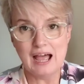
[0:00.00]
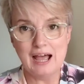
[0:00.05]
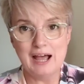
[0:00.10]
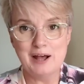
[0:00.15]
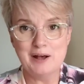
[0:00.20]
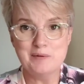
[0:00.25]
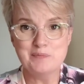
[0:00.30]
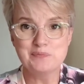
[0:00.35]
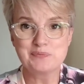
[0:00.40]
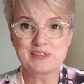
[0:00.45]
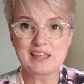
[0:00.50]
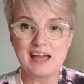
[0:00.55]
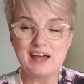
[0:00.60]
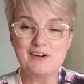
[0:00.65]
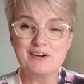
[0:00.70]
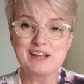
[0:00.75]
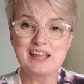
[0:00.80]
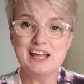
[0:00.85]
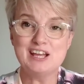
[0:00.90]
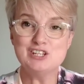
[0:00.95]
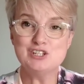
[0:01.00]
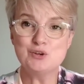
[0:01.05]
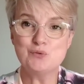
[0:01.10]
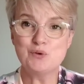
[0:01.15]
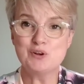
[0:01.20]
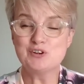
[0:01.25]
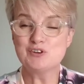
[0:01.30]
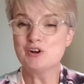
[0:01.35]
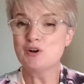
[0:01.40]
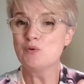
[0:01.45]
Now, in case you're
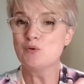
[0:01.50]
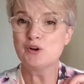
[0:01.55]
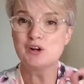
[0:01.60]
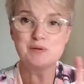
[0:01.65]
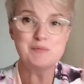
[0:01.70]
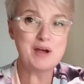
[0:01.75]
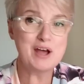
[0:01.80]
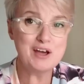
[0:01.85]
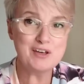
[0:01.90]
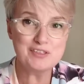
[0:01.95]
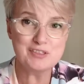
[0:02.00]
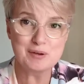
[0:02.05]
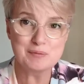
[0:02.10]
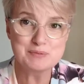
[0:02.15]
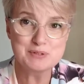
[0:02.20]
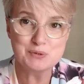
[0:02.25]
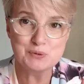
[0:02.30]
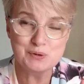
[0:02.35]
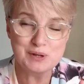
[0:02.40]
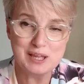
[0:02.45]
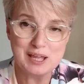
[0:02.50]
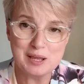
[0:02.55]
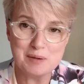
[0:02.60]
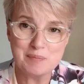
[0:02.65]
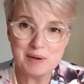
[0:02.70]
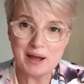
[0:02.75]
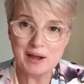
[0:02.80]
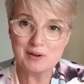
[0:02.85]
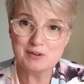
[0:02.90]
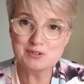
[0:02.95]
wondering what on earth I'm talking
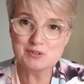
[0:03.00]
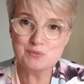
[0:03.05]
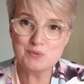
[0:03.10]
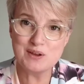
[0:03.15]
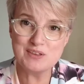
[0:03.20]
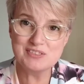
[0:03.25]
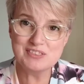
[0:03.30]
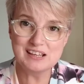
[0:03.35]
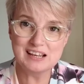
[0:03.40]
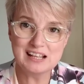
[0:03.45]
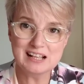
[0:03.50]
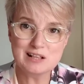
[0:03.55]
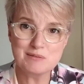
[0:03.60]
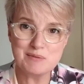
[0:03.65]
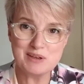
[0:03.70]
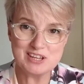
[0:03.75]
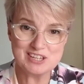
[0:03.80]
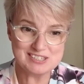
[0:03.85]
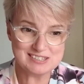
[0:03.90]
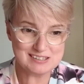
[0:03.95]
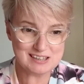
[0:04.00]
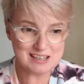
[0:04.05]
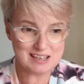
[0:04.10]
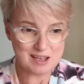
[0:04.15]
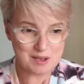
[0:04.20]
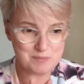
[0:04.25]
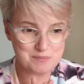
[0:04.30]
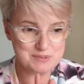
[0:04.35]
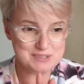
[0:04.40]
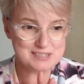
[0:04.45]
about, with the Little Miss
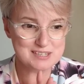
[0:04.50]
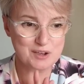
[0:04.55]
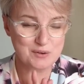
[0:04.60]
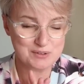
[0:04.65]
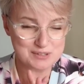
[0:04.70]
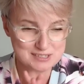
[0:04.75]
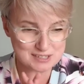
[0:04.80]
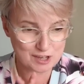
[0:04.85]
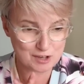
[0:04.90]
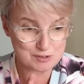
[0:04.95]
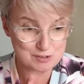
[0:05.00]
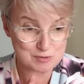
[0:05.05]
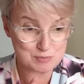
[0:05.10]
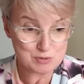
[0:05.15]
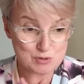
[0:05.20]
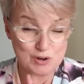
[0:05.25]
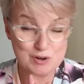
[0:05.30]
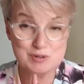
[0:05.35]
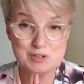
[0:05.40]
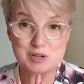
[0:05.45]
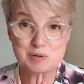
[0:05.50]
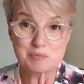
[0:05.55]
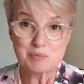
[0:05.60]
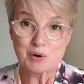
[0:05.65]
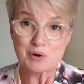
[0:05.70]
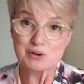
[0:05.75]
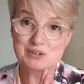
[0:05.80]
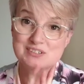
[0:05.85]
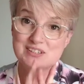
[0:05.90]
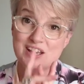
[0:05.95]
So-and-So subscription
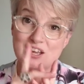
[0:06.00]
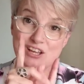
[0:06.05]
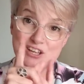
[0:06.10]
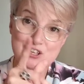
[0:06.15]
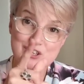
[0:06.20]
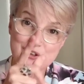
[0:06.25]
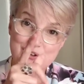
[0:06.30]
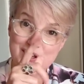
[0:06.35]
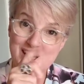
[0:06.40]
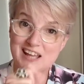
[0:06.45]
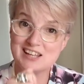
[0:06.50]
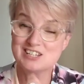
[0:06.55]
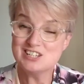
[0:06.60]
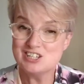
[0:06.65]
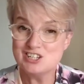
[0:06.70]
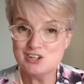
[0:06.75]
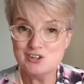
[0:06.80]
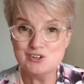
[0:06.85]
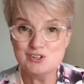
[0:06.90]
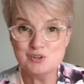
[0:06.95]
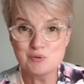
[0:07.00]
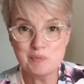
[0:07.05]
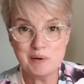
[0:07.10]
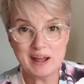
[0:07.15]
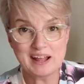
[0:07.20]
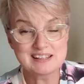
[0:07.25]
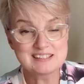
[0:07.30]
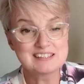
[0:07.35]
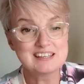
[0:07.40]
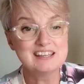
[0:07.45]
box, you get to choose your
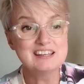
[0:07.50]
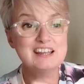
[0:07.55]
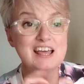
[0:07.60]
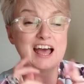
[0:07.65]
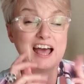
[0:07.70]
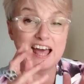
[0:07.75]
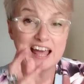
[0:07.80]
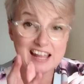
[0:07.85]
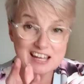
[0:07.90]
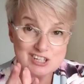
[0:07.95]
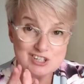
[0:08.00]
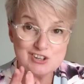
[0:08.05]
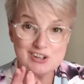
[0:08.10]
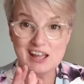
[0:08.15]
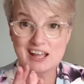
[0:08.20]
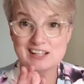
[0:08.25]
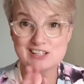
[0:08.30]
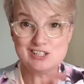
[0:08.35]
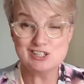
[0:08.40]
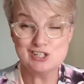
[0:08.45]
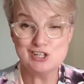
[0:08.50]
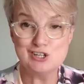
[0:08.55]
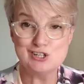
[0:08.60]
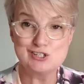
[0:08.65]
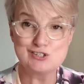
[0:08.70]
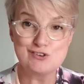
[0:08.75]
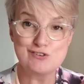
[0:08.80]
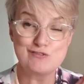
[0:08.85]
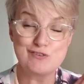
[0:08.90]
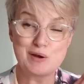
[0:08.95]
pattern and you get to
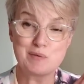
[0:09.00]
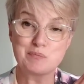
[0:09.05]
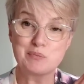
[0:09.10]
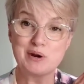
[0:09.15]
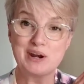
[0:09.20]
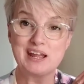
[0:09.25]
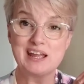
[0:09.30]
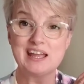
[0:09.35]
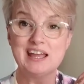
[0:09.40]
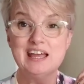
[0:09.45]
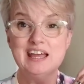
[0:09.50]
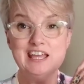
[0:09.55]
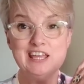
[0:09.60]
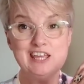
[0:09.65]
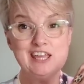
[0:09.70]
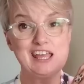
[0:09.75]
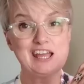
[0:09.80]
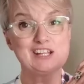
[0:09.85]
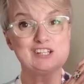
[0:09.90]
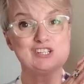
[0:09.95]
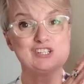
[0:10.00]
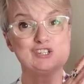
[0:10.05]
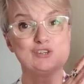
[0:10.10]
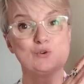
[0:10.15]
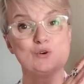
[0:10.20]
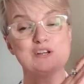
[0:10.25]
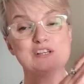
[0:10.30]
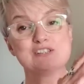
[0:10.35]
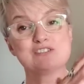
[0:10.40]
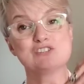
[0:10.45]
choose your fabric. You get
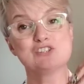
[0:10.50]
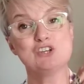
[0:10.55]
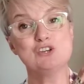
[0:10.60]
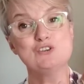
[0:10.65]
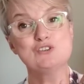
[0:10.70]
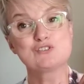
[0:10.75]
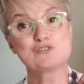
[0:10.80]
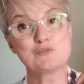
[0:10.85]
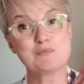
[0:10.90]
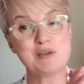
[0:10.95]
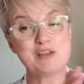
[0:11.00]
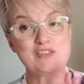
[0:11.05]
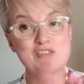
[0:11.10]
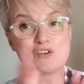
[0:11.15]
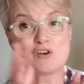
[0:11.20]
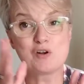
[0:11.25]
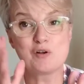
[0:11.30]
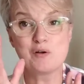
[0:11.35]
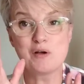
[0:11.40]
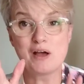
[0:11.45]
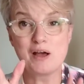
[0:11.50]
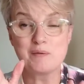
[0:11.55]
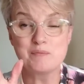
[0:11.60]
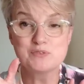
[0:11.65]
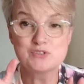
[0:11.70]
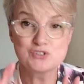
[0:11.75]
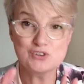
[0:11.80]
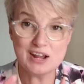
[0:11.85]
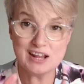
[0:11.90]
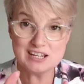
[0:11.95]
to choose from either
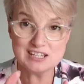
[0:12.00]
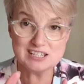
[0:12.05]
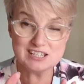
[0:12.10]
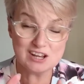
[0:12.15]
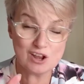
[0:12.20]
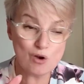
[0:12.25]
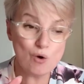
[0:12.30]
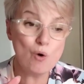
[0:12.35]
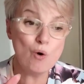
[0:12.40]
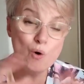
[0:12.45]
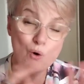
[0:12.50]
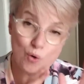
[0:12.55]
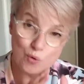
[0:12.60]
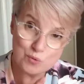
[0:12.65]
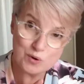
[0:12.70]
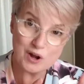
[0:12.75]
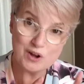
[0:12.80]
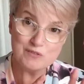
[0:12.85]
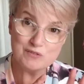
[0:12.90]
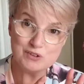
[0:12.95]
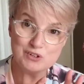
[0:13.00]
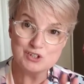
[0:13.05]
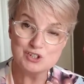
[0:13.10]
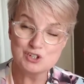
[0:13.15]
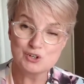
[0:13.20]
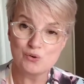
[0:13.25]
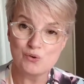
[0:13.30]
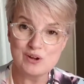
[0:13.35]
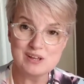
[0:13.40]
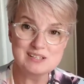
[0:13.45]
stretch or woven
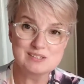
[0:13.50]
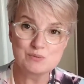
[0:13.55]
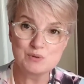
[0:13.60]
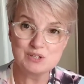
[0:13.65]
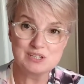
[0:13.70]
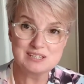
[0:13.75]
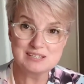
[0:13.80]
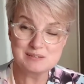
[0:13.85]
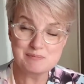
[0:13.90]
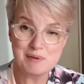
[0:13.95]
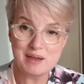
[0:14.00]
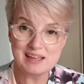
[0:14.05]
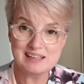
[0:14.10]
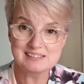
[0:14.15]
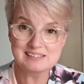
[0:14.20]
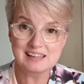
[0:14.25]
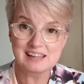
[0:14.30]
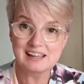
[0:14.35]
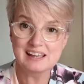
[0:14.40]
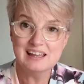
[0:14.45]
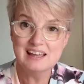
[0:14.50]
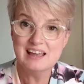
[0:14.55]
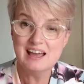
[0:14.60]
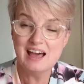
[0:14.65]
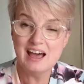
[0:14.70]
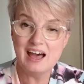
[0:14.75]
choice, which is amazing.